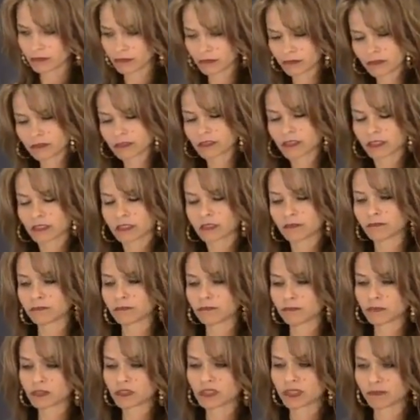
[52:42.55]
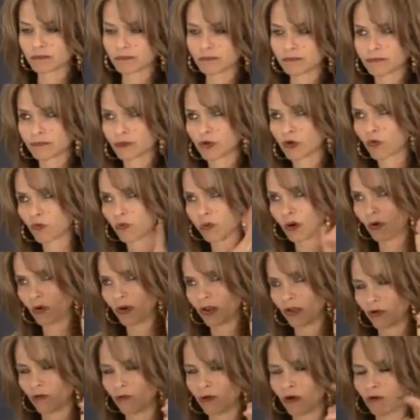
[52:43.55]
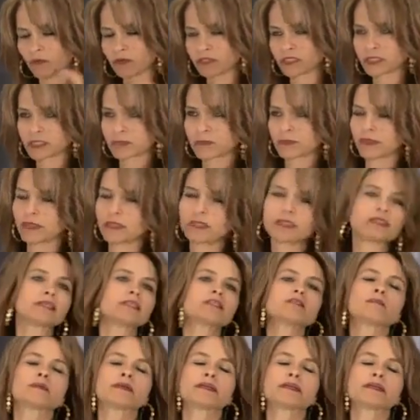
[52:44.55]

some some quote unquote disabilities,